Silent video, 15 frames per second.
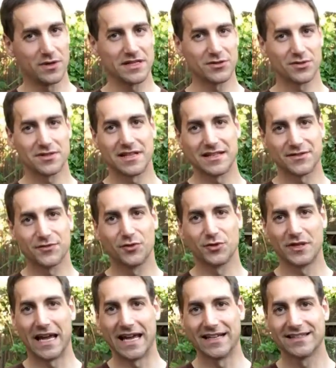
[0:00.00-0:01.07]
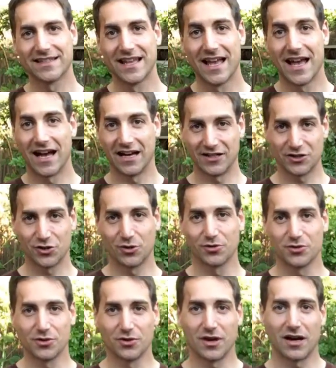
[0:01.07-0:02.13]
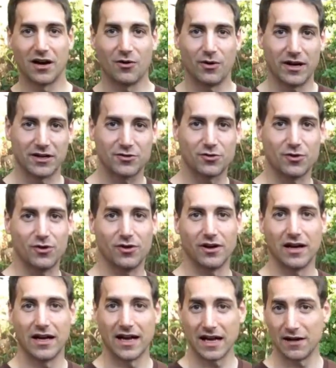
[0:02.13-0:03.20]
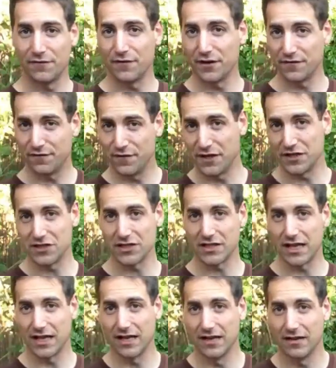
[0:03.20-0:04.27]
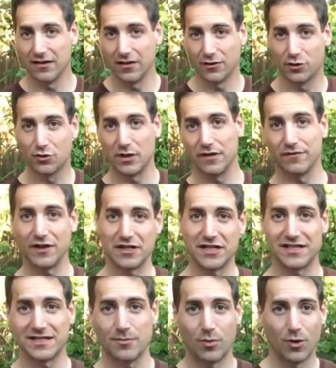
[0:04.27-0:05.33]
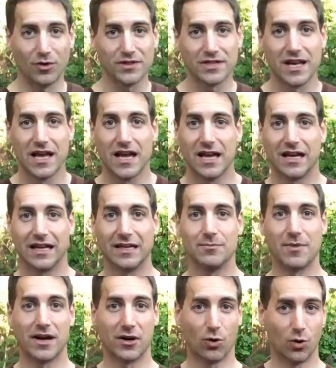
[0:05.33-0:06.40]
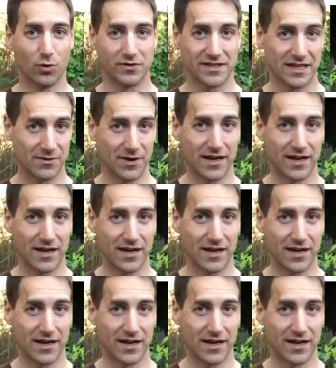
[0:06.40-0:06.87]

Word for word: During those last few days I showed you how I grow healthy fish and green vegetables in my own